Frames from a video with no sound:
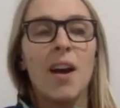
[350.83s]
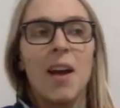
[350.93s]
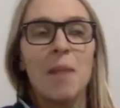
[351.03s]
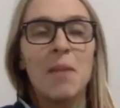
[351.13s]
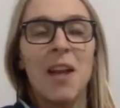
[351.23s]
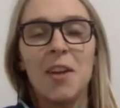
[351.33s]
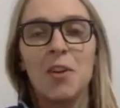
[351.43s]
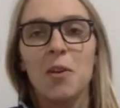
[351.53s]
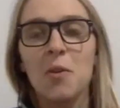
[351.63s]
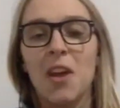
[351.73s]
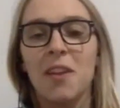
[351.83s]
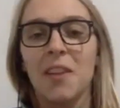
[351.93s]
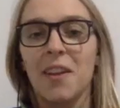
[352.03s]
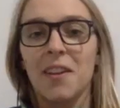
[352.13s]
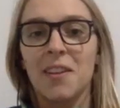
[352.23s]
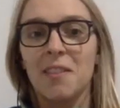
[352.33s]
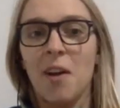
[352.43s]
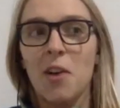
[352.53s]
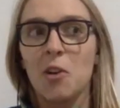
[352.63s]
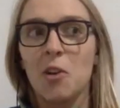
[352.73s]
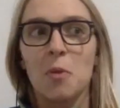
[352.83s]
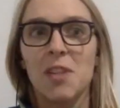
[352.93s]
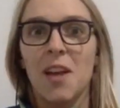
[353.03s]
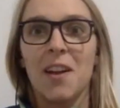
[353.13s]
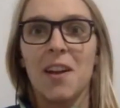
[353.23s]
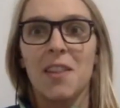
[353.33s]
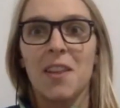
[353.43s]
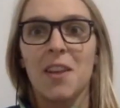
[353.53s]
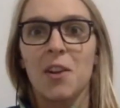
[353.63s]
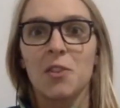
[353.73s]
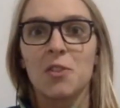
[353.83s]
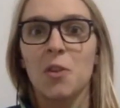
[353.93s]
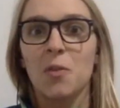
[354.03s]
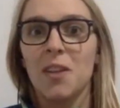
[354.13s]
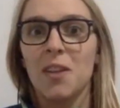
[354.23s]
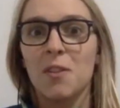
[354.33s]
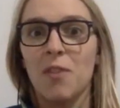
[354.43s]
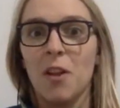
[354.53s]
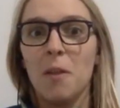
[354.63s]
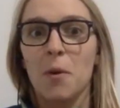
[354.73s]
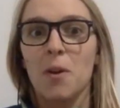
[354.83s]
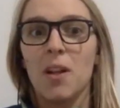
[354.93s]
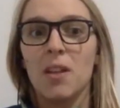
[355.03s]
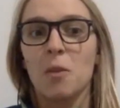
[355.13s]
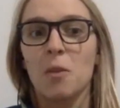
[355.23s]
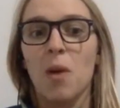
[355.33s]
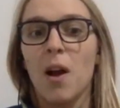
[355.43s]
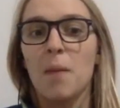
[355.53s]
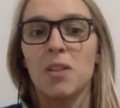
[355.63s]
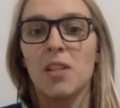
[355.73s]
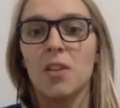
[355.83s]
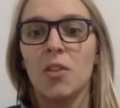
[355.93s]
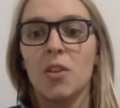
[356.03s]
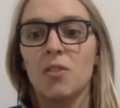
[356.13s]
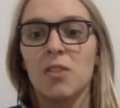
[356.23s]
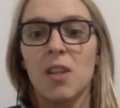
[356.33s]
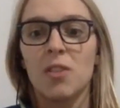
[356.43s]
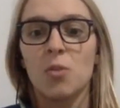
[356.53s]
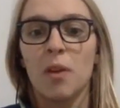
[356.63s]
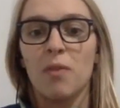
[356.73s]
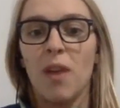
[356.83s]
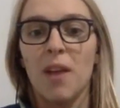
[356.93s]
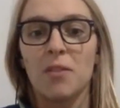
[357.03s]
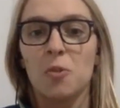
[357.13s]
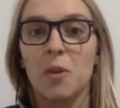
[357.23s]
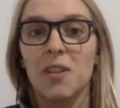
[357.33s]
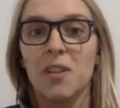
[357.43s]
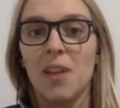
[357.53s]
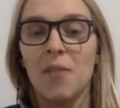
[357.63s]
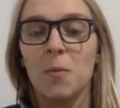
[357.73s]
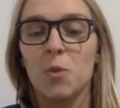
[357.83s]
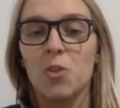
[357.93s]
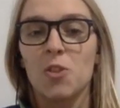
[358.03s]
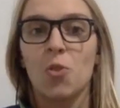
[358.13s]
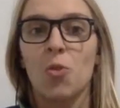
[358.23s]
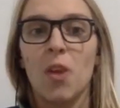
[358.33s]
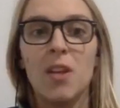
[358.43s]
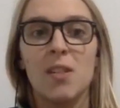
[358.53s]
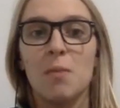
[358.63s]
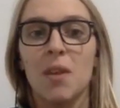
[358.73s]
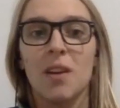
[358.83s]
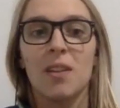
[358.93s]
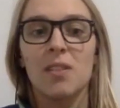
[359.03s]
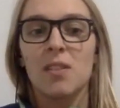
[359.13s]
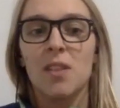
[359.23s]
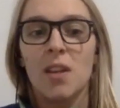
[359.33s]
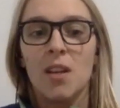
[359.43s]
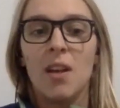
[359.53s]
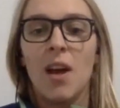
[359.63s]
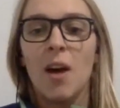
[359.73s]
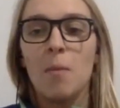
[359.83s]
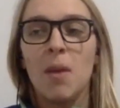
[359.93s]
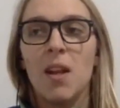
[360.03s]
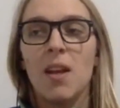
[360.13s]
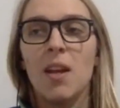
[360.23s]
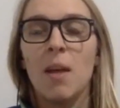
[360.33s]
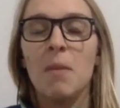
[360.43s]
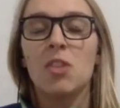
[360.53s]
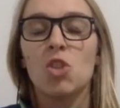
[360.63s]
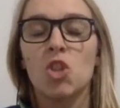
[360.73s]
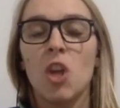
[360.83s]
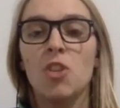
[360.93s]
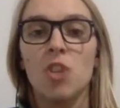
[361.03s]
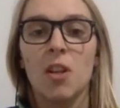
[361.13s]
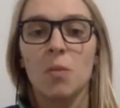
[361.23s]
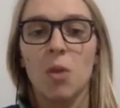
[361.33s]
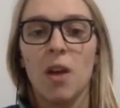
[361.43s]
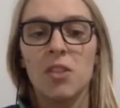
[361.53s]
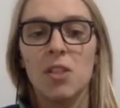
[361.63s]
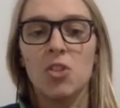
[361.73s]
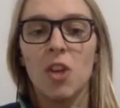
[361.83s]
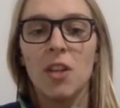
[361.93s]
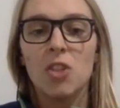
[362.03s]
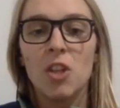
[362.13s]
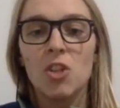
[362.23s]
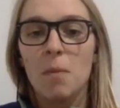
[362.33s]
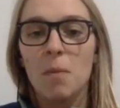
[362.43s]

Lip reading: I mean, I agree with that like 100%. I think girls don't really develop or hit their prime until they're, say, 25 to 27, which is crazy because how many, I mean, it's changing and we're obviously trying to change that, but